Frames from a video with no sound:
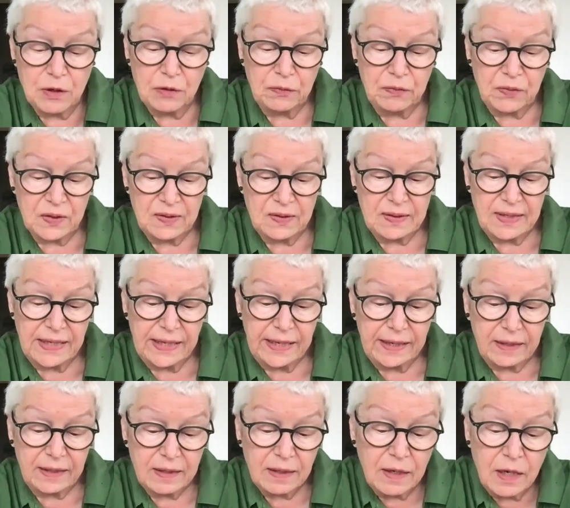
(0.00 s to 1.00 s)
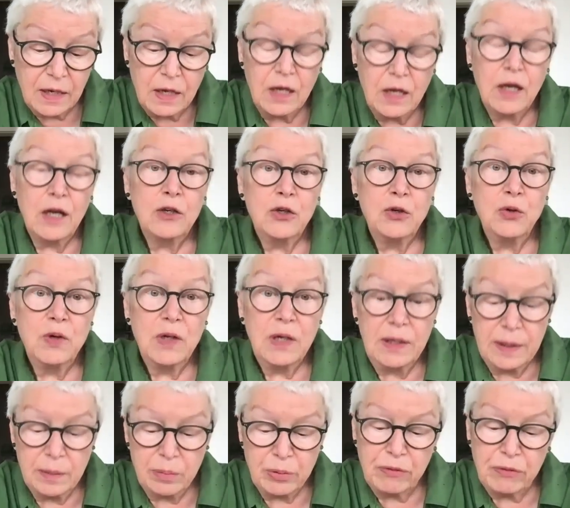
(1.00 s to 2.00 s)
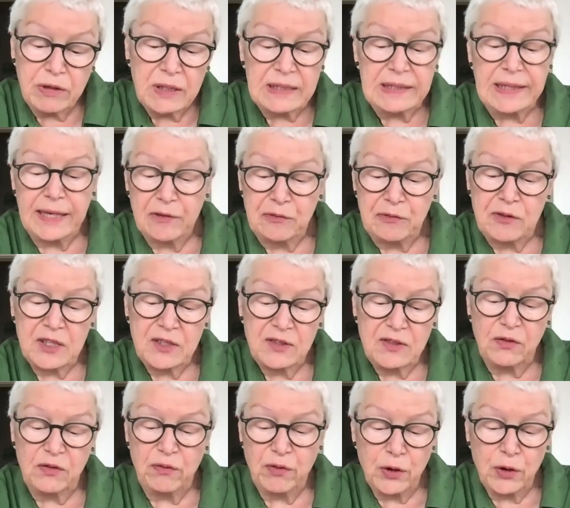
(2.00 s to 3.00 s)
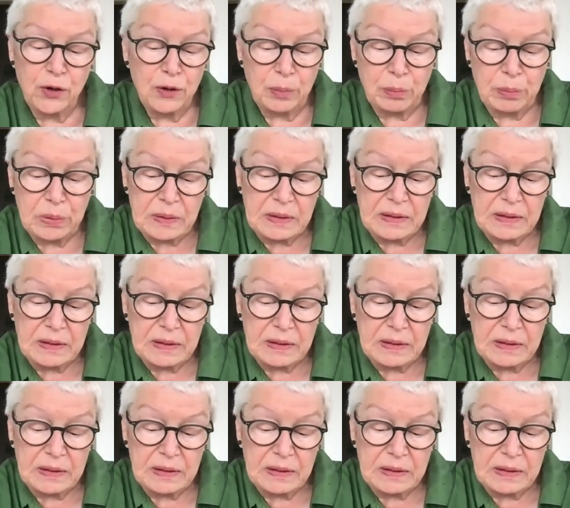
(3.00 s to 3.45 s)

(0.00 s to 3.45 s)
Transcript: of the state, to a liberal leftist verb,